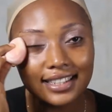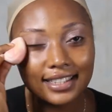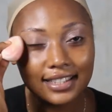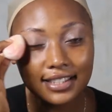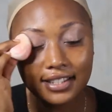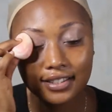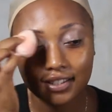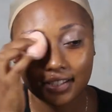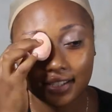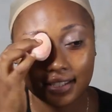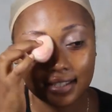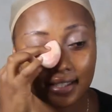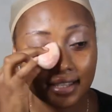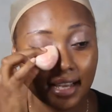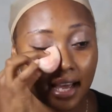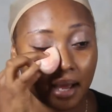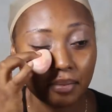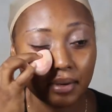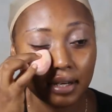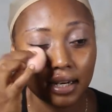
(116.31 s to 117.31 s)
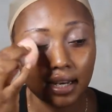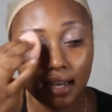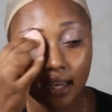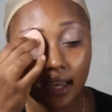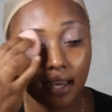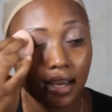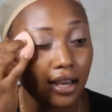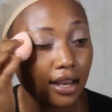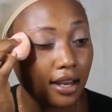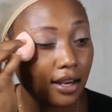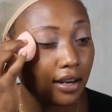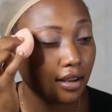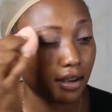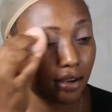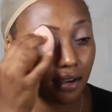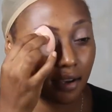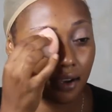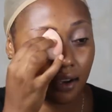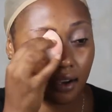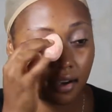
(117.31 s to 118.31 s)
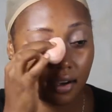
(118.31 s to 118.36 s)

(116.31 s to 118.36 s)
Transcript: To just dab it in